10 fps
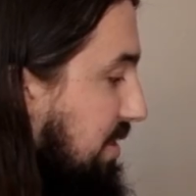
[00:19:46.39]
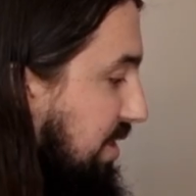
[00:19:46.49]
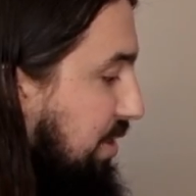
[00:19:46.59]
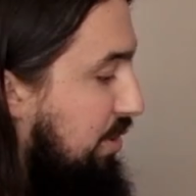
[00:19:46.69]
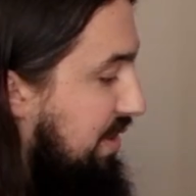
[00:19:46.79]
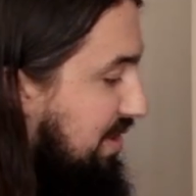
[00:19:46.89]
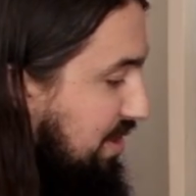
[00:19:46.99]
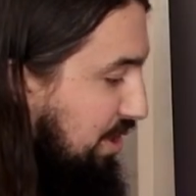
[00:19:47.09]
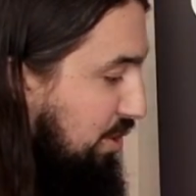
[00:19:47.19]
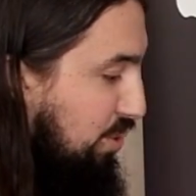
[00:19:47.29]
the
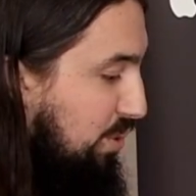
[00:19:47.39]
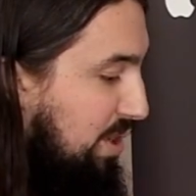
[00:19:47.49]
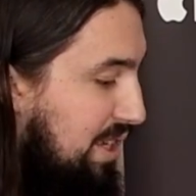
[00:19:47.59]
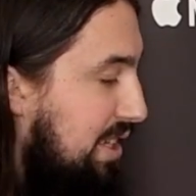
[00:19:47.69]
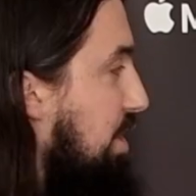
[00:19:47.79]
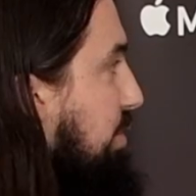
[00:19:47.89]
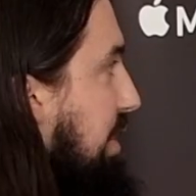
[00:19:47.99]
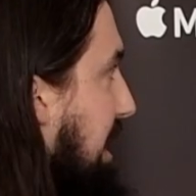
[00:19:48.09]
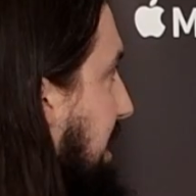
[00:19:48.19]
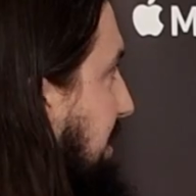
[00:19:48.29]
Series 2
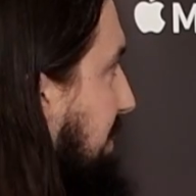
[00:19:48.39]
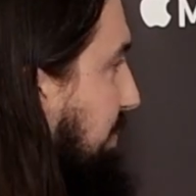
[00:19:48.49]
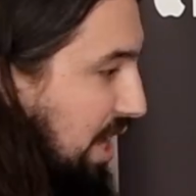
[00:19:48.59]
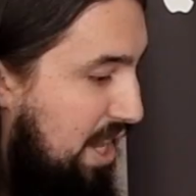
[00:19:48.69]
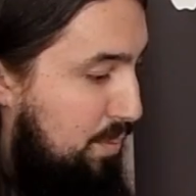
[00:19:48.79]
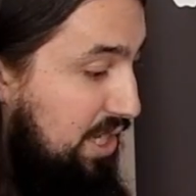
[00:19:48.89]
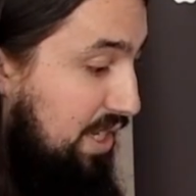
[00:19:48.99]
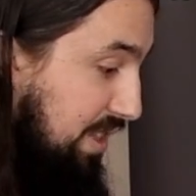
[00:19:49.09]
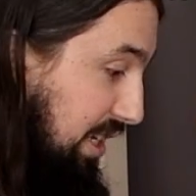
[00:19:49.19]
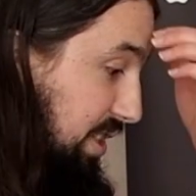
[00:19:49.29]
unique,
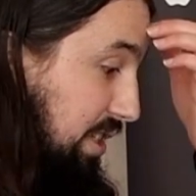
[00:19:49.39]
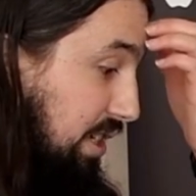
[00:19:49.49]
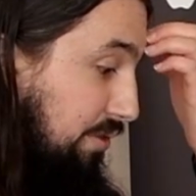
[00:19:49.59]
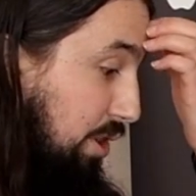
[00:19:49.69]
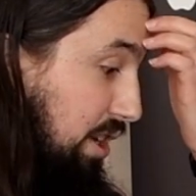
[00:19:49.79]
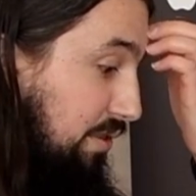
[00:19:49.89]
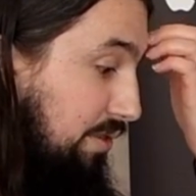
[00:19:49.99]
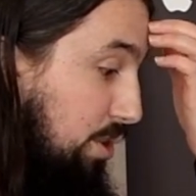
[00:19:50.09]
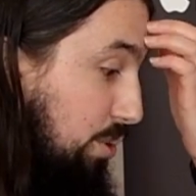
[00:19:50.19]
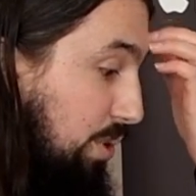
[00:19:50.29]
because it is different in a
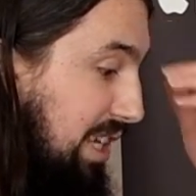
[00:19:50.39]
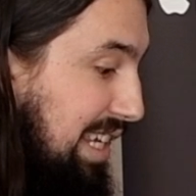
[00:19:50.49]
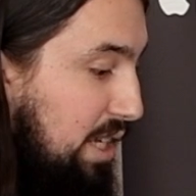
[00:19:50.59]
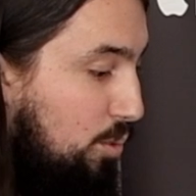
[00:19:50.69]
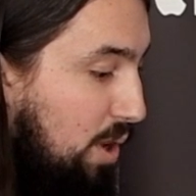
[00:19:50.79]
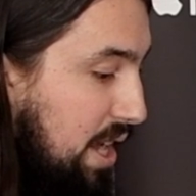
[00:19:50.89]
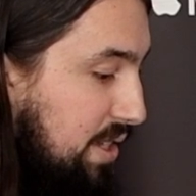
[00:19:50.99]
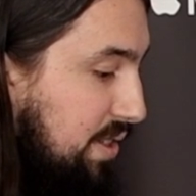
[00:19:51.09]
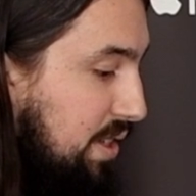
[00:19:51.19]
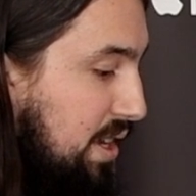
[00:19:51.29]
few key
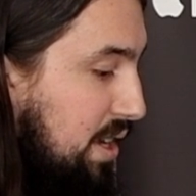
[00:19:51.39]
ways.